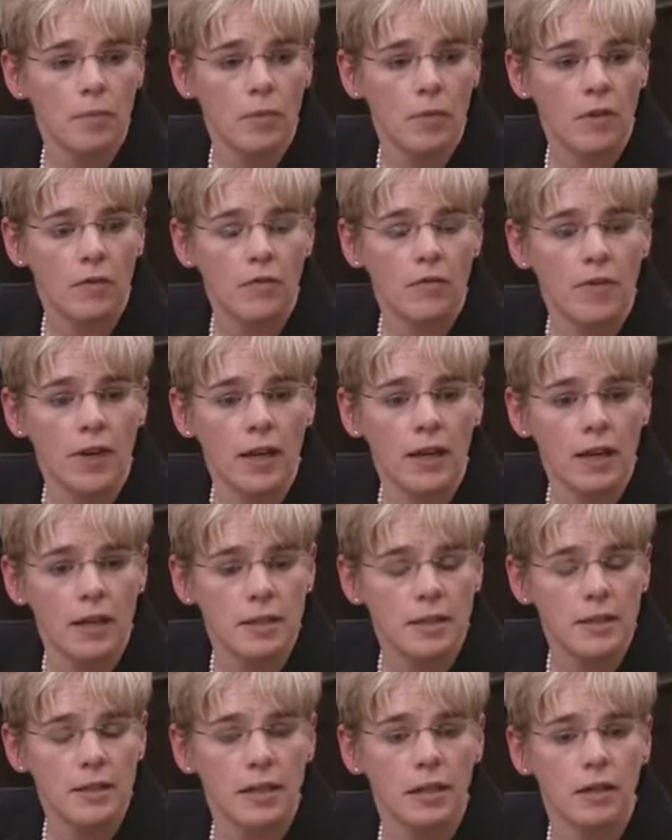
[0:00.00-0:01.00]
the
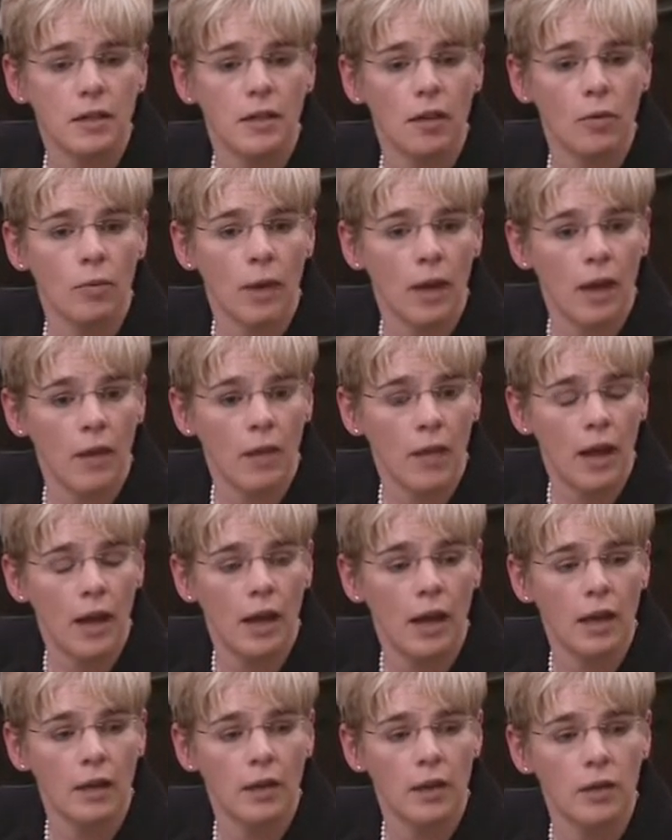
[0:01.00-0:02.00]
financing around
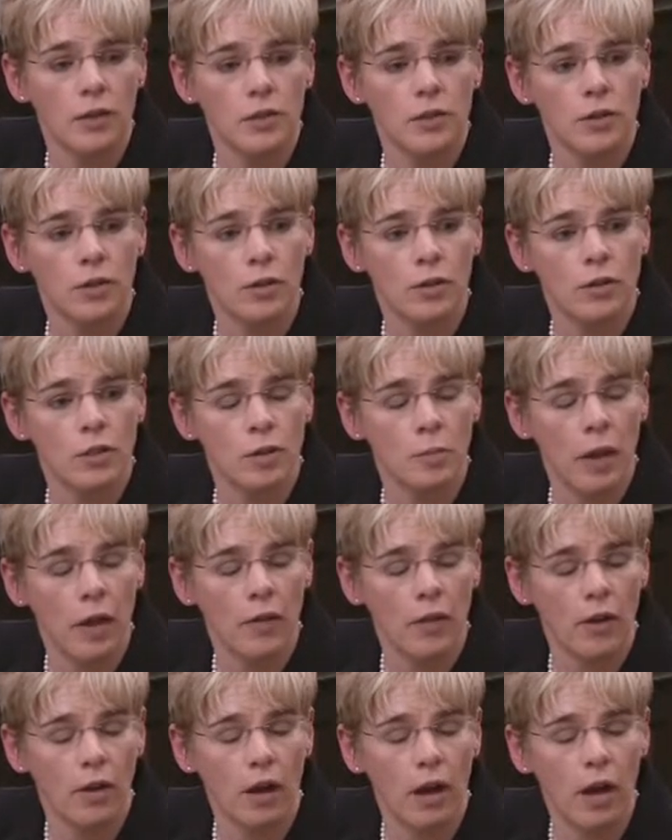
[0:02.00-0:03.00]
that and concerns
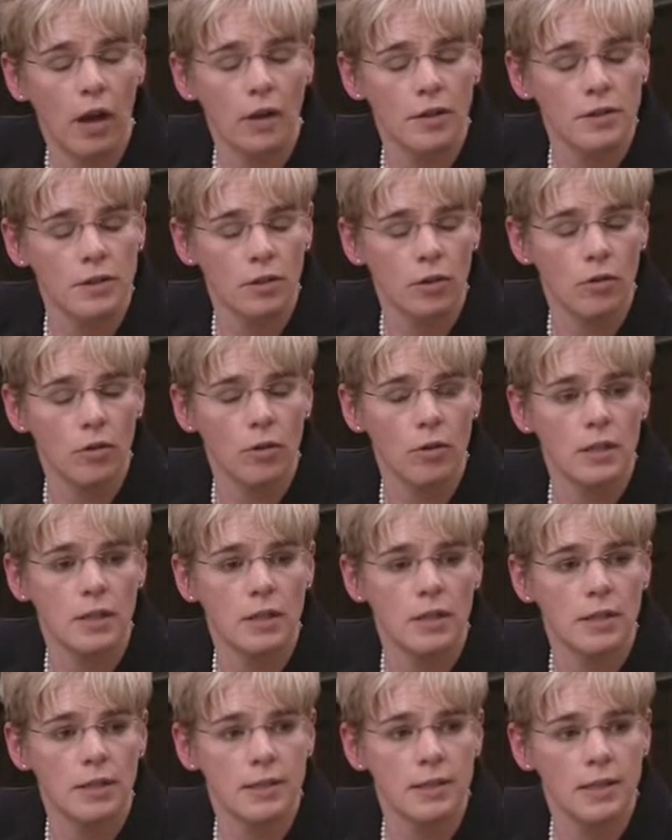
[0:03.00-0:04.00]
about the costs accruing
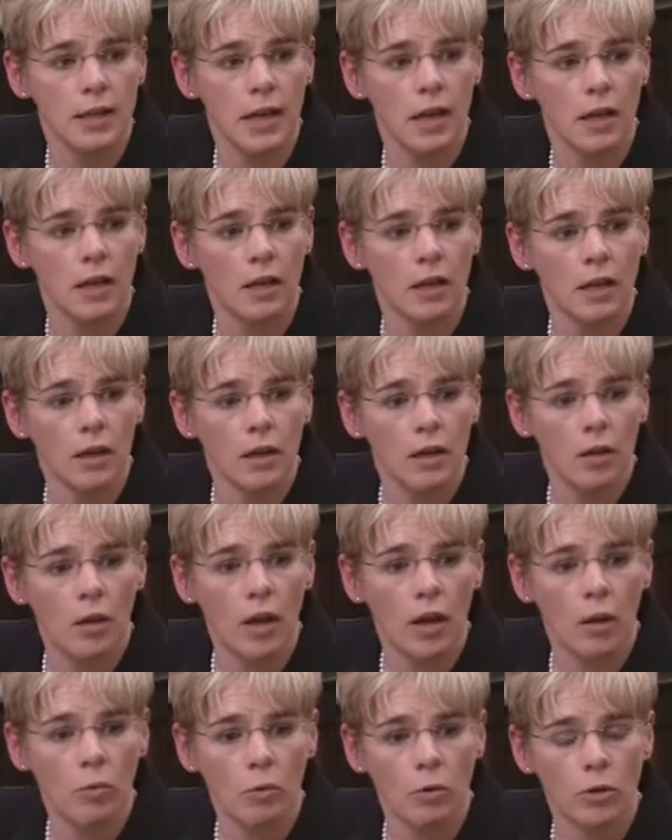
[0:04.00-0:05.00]
to the state
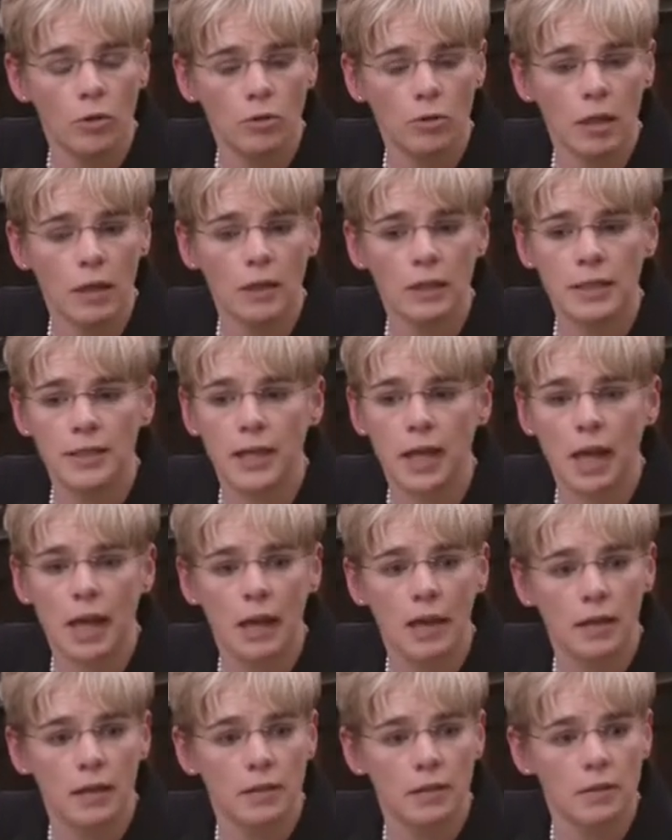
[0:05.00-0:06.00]
were directly
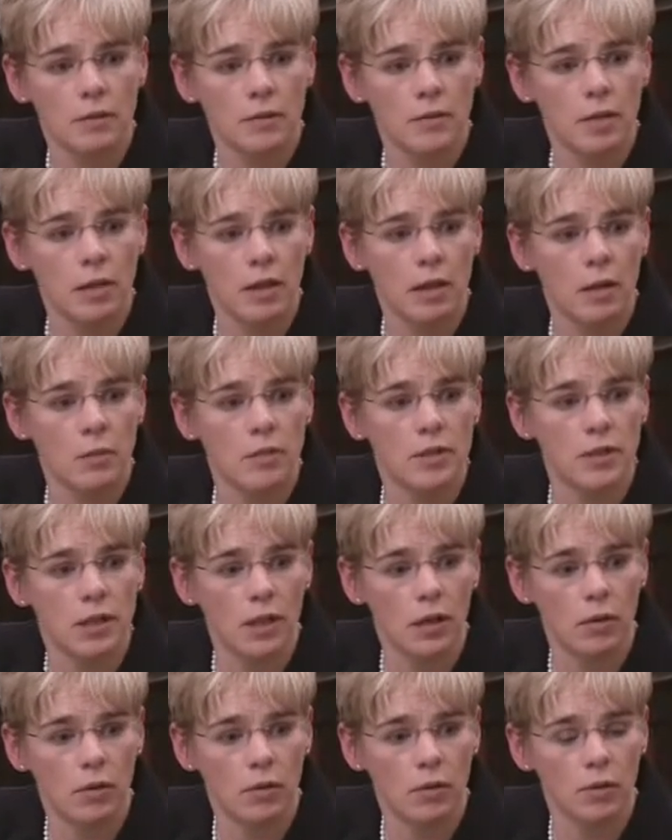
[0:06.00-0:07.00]
tied to the
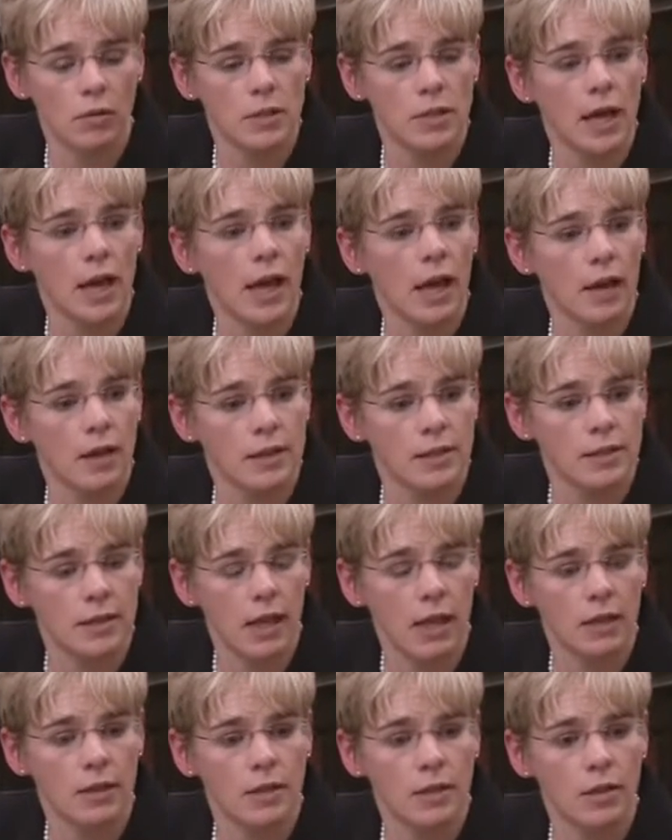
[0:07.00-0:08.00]
MCO tax.
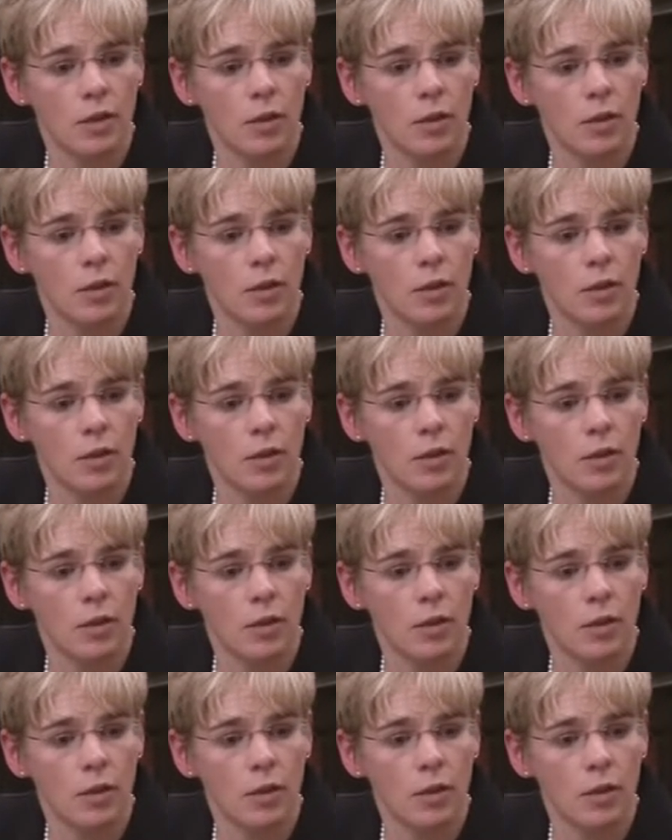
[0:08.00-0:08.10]
And